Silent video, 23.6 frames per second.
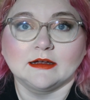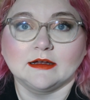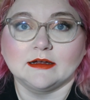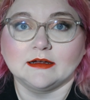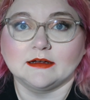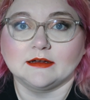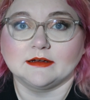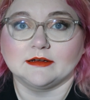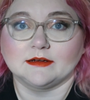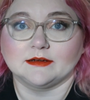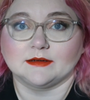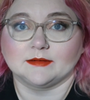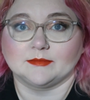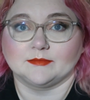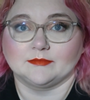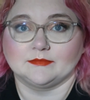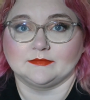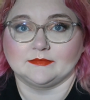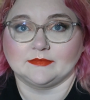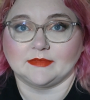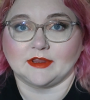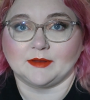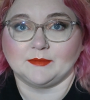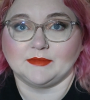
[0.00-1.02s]

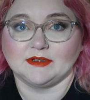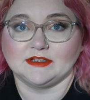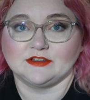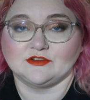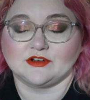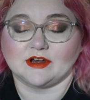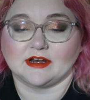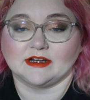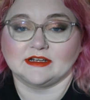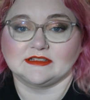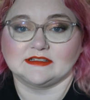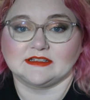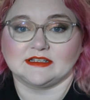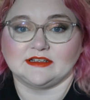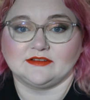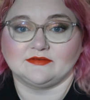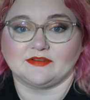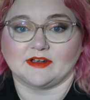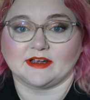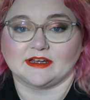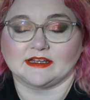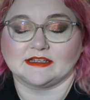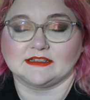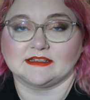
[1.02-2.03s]
Let me try to see if
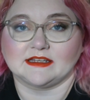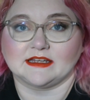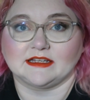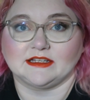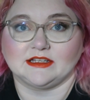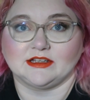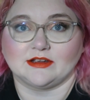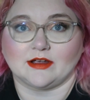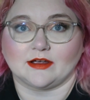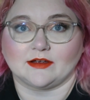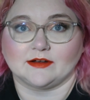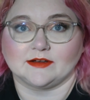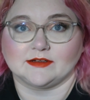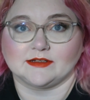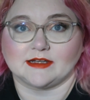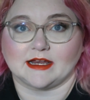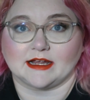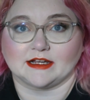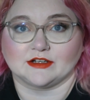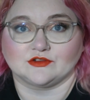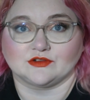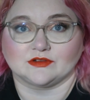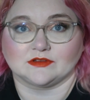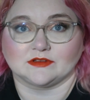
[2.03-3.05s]
I can take you out in
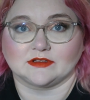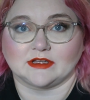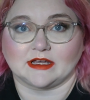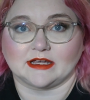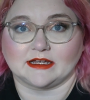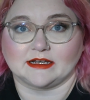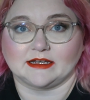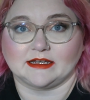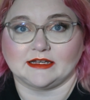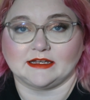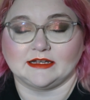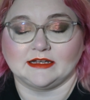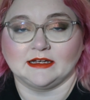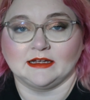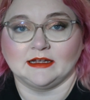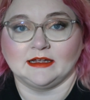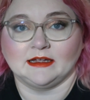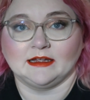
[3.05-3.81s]
natural lighting,